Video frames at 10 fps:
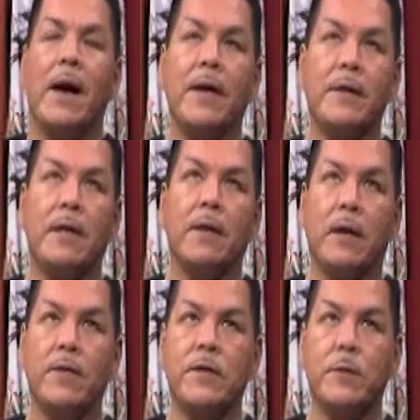I think a
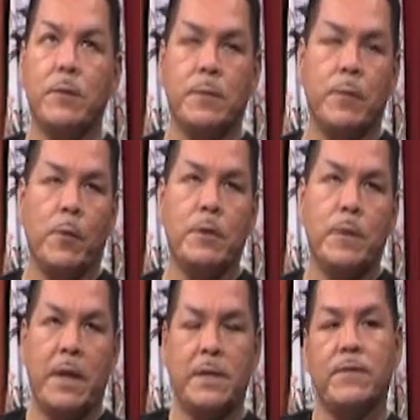lot of it too was
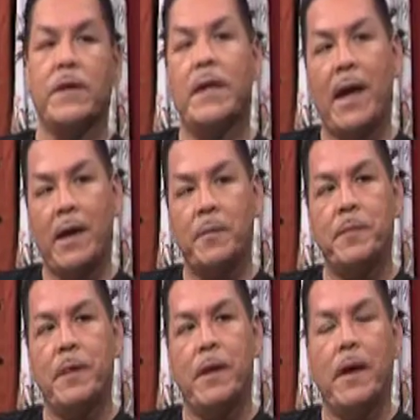because of the
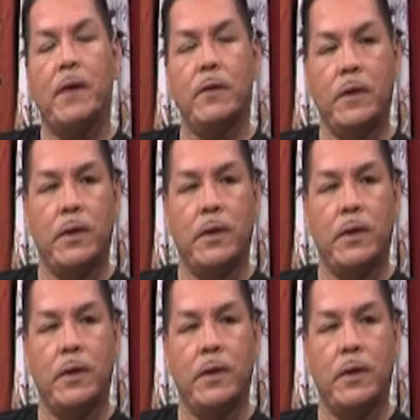name, and mm-hmm.